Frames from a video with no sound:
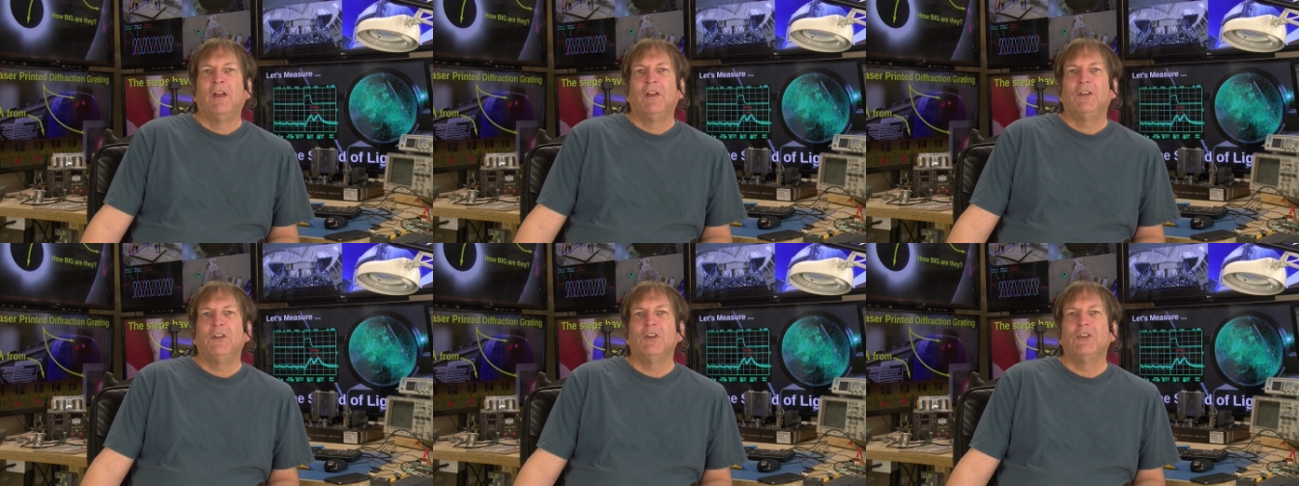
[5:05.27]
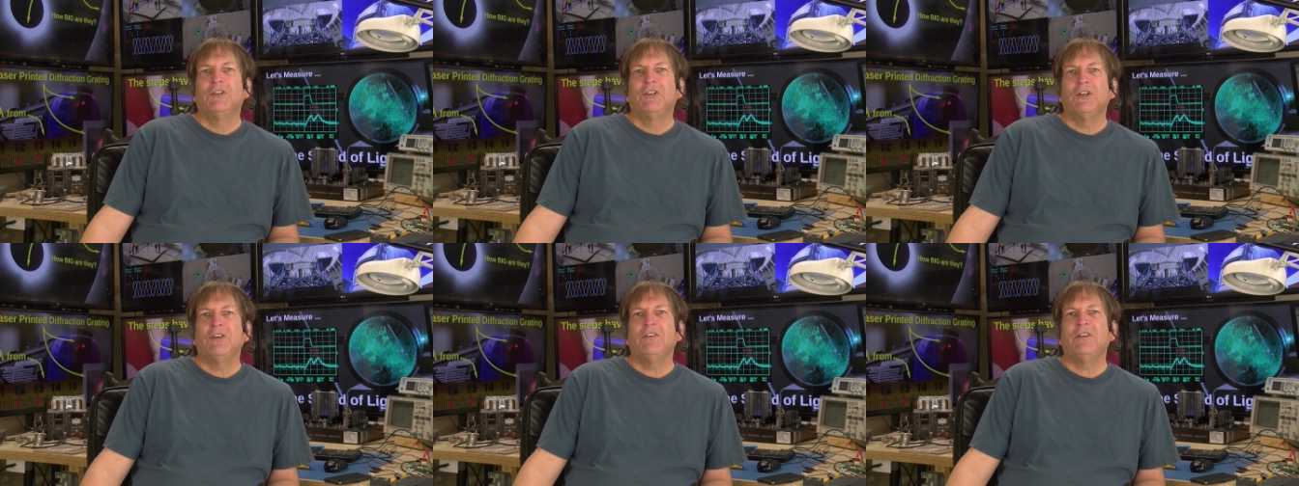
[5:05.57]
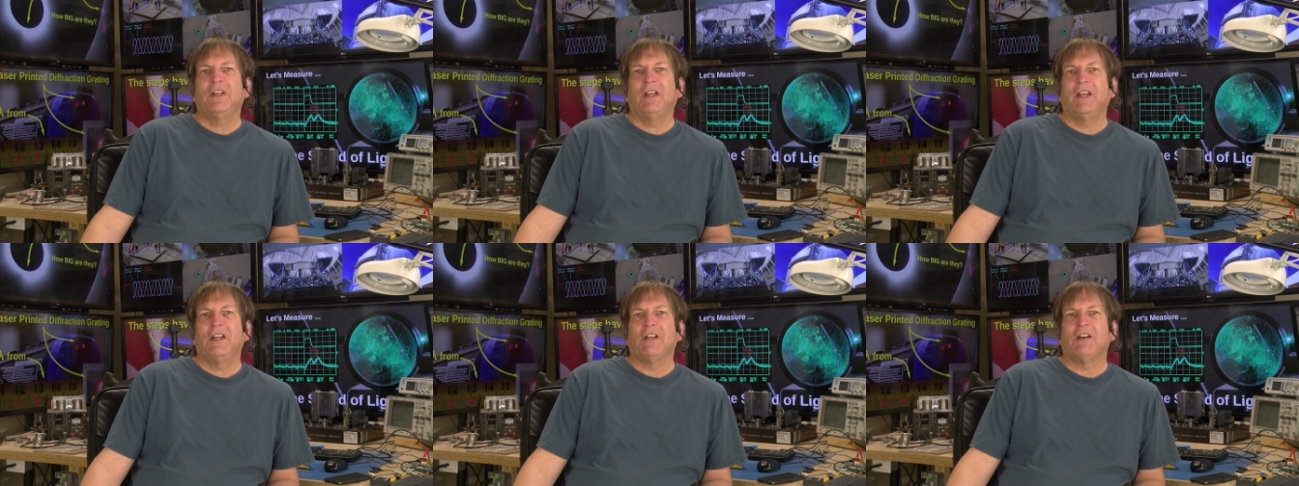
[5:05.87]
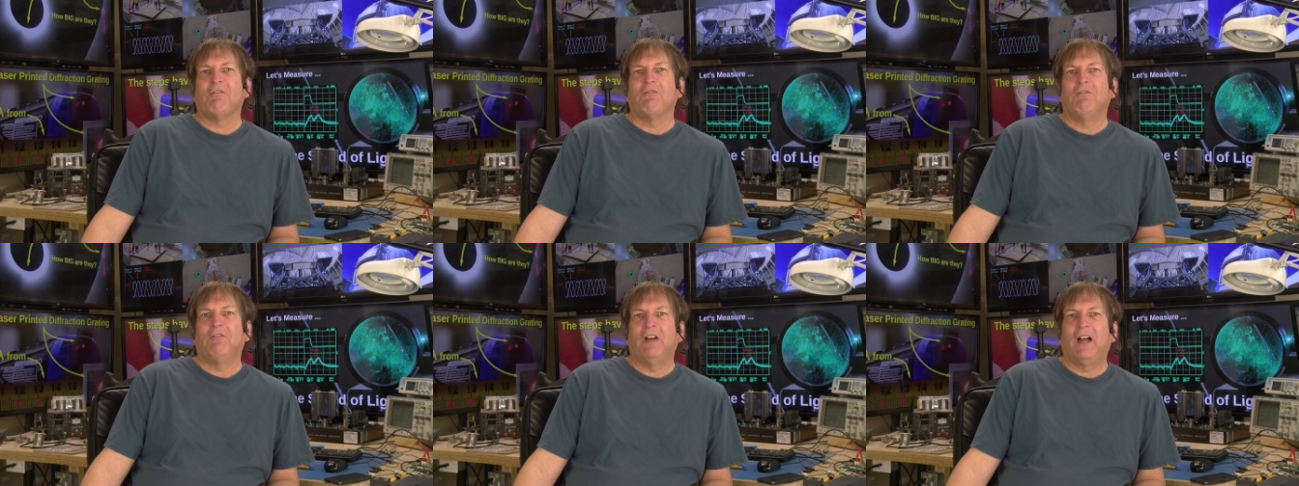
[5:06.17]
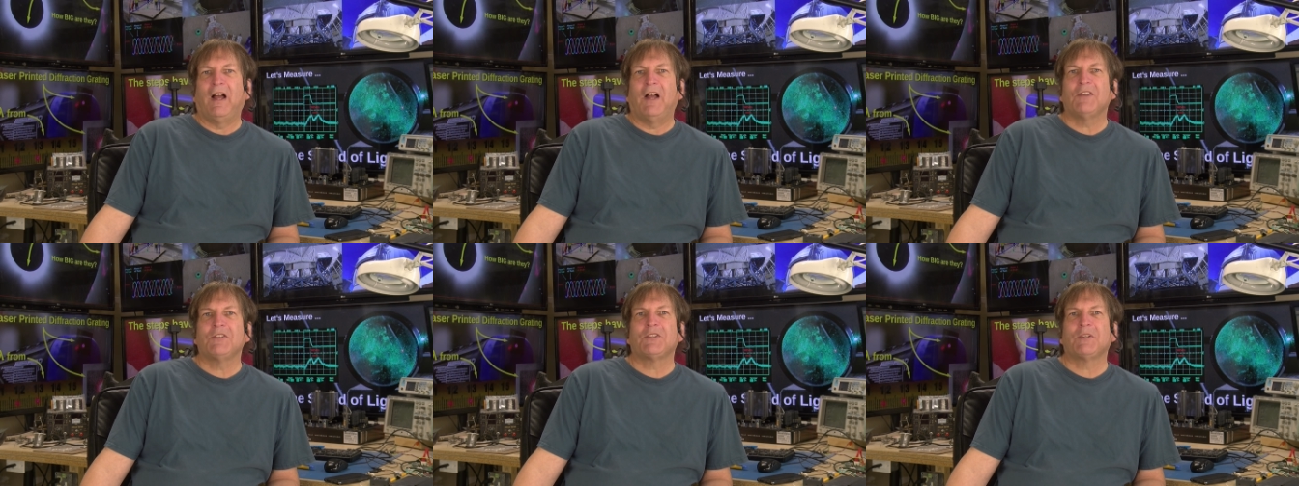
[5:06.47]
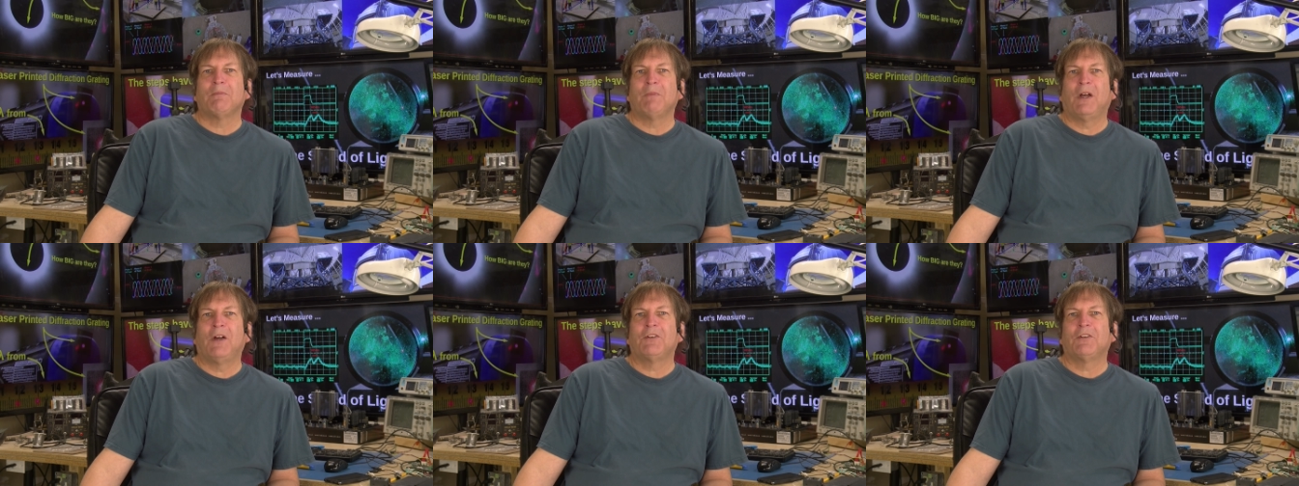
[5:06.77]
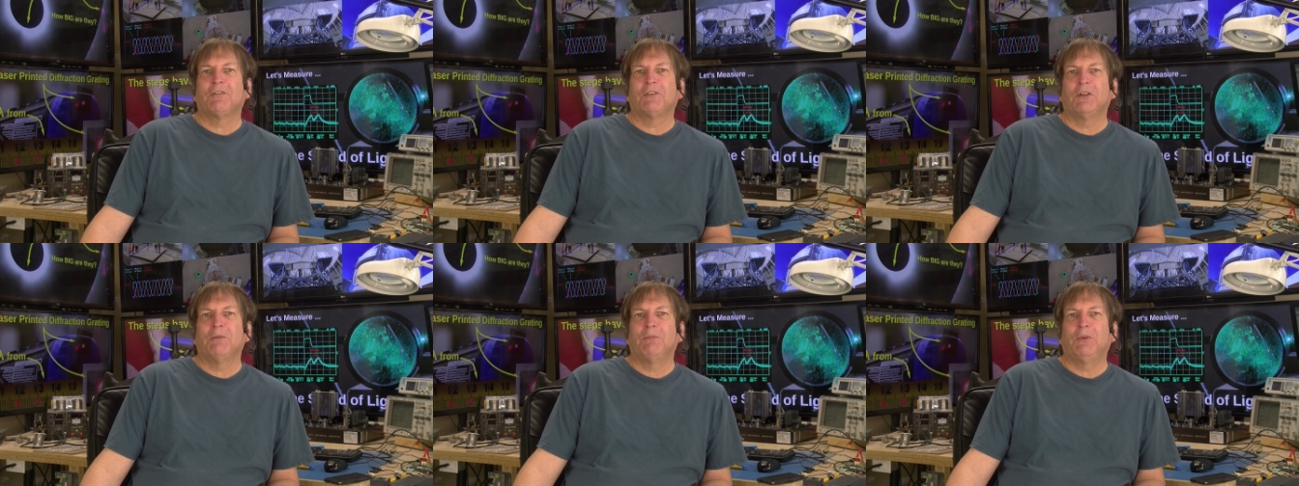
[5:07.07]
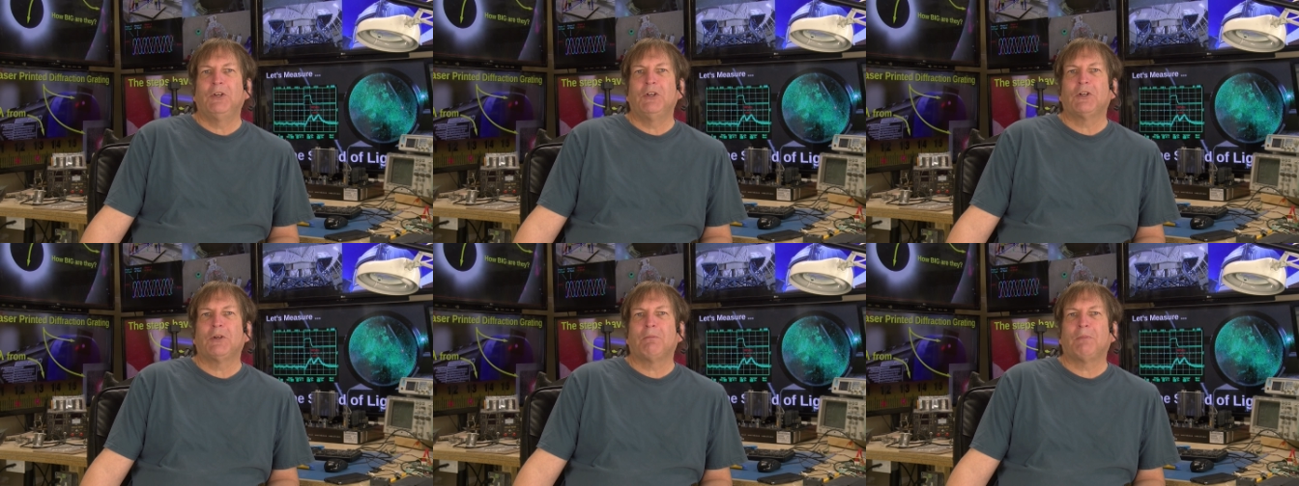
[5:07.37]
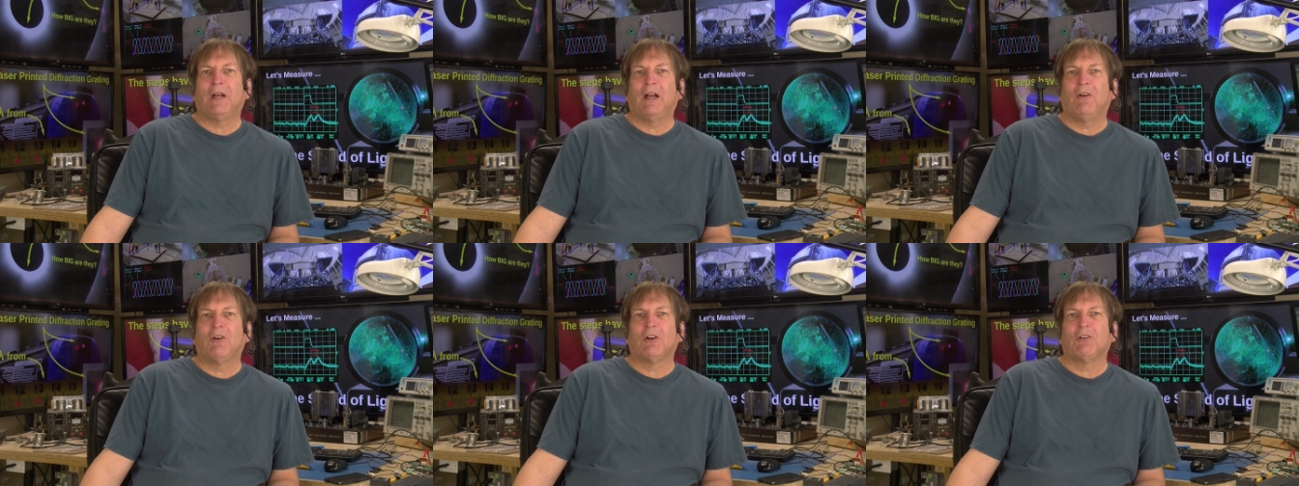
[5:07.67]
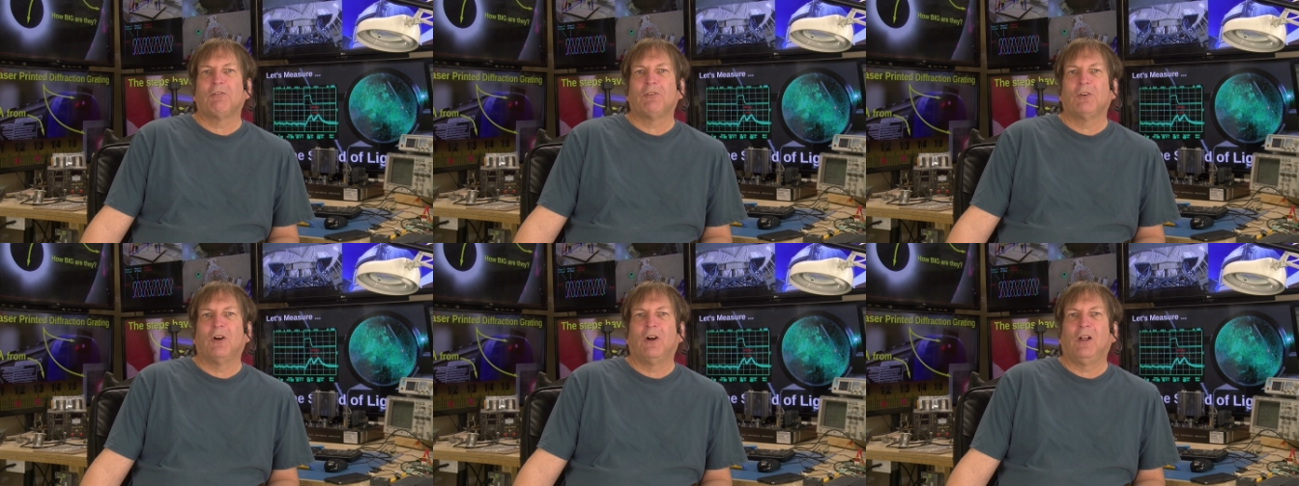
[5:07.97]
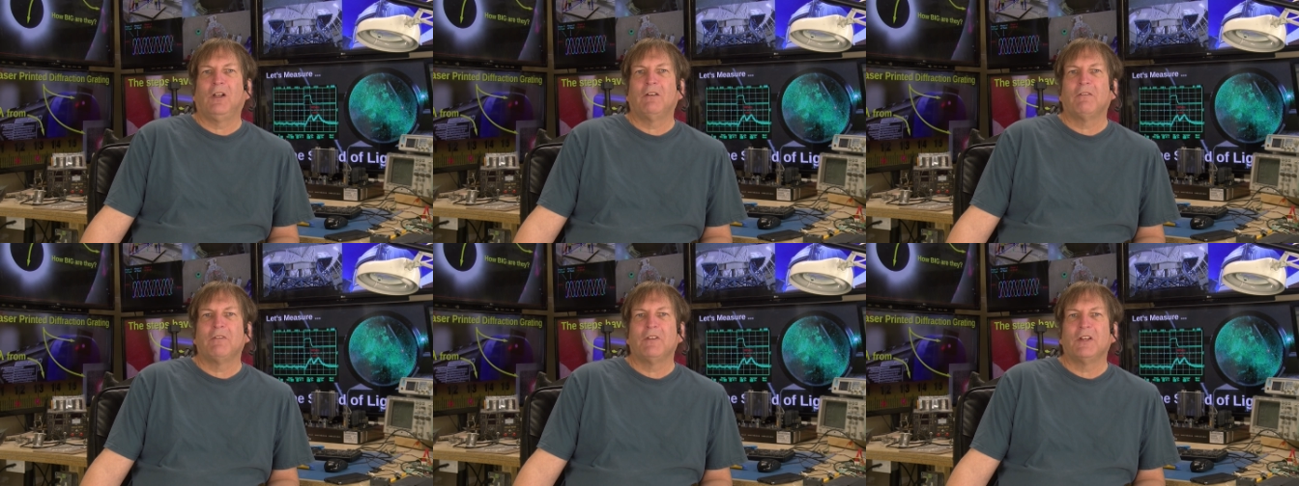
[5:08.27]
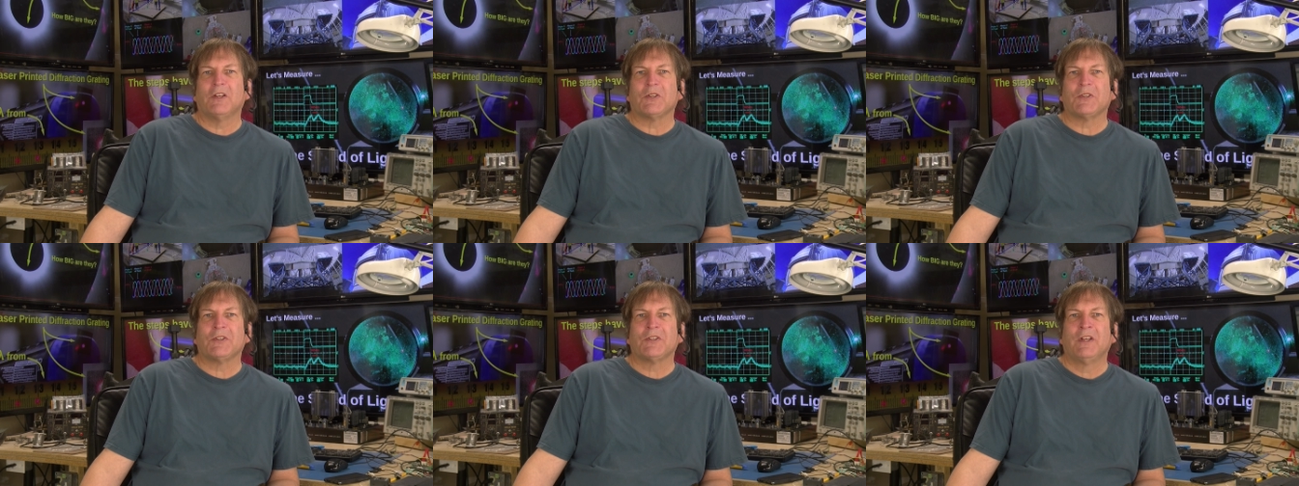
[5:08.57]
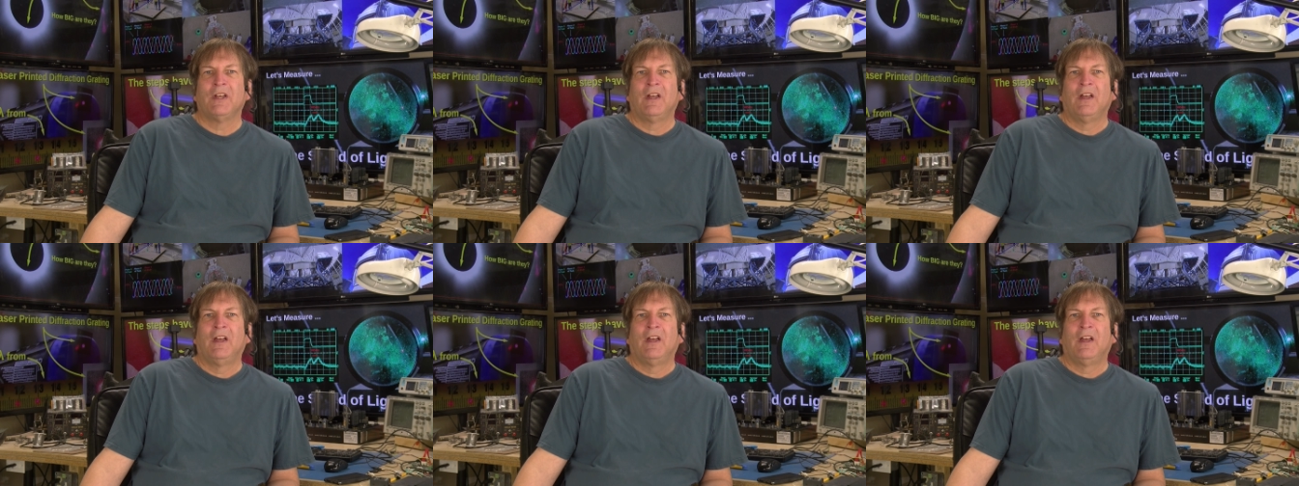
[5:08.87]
You do need a vast amount of computer power for all of this